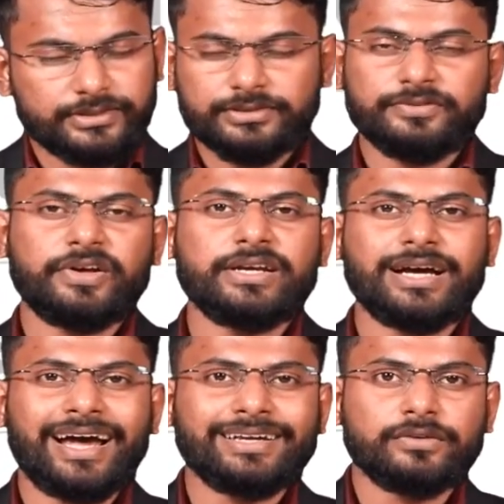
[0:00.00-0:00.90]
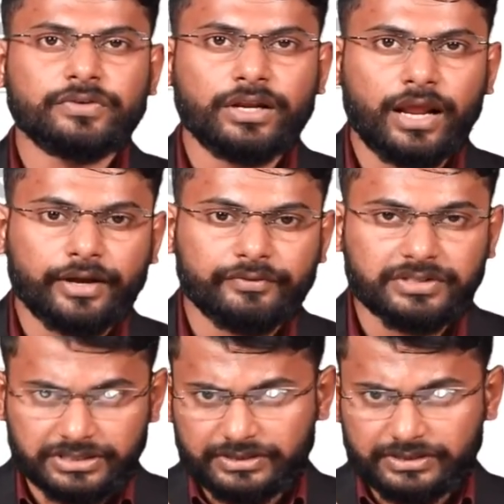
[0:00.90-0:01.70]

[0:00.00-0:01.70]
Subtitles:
It's a very high-level language.